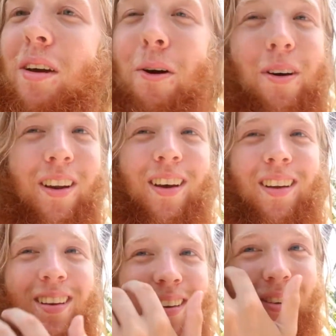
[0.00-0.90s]

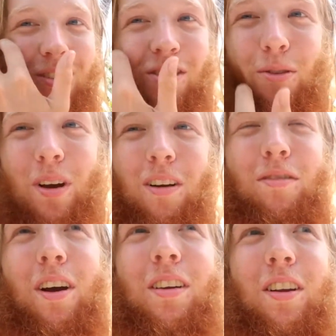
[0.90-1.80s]
coconut which is a rare
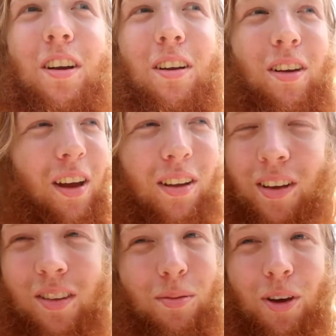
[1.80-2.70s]
find here I got
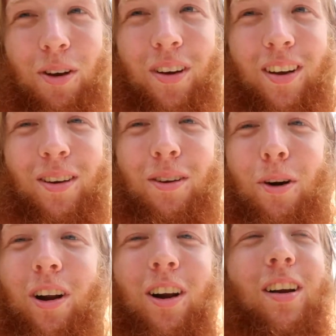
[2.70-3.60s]
got some coconut
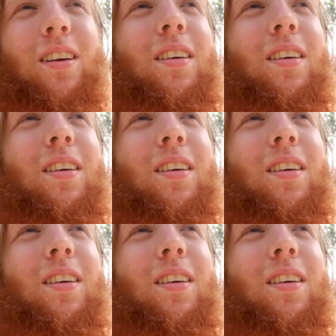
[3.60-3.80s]
water